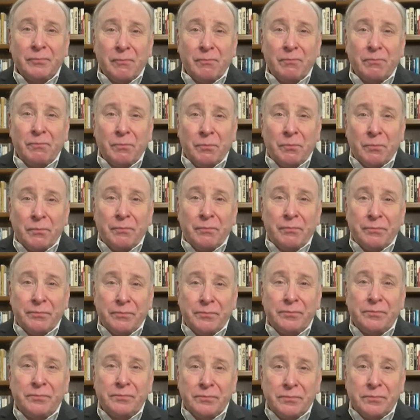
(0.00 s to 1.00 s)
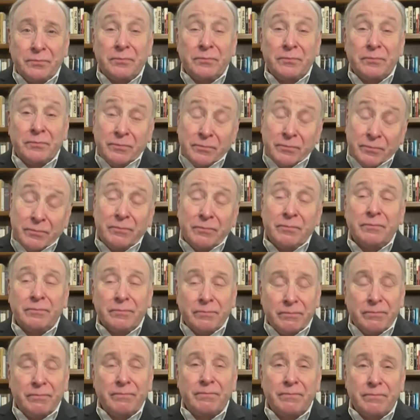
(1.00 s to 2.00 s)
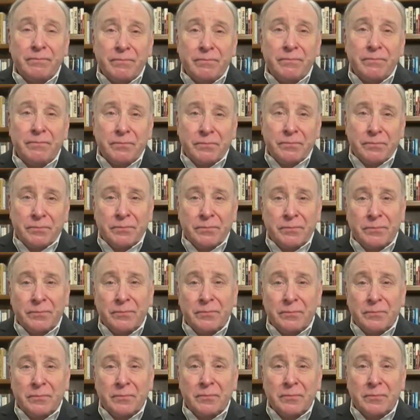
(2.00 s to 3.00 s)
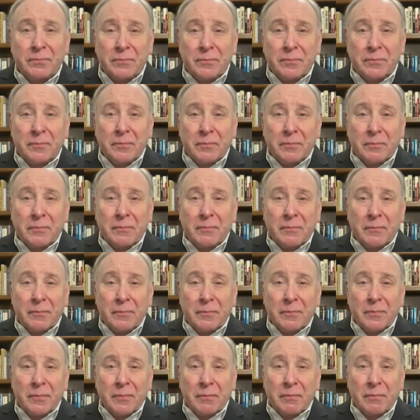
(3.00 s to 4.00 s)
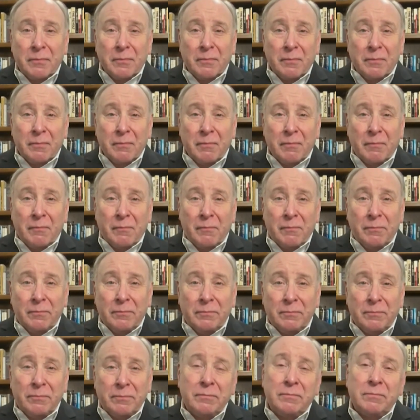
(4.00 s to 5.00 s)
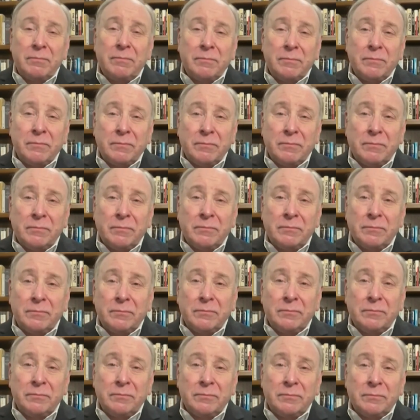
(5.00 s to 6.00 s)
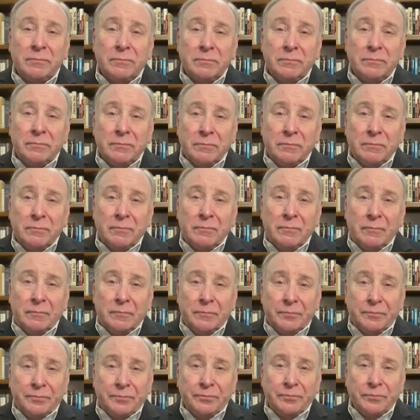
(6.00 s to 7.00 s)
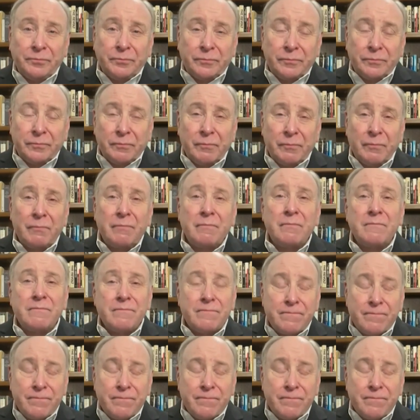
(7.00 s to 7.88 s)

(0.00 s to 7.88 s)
(not speaking)